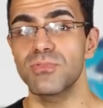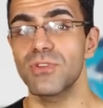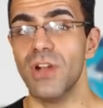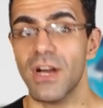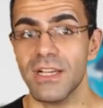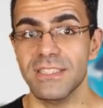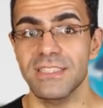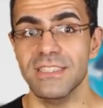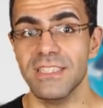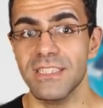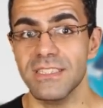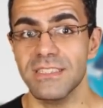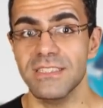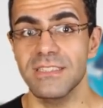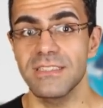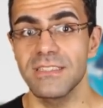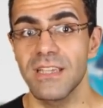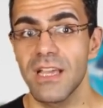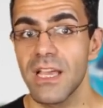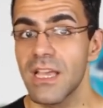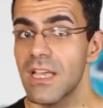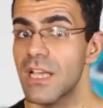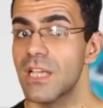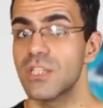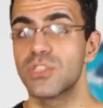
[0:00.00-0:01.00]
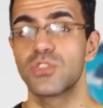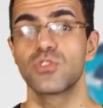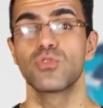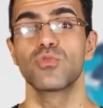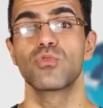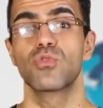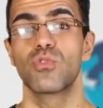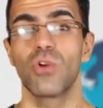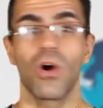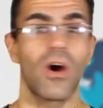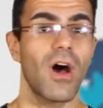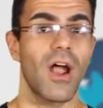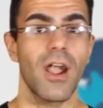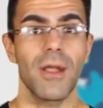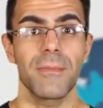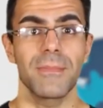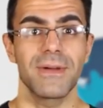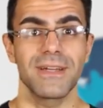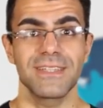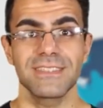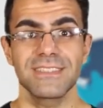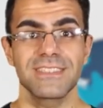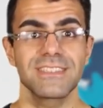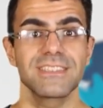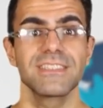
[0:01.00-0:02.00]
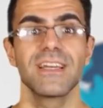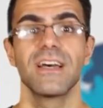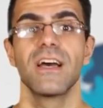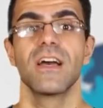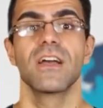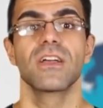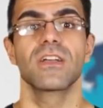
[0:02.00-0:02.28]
process, its requirements,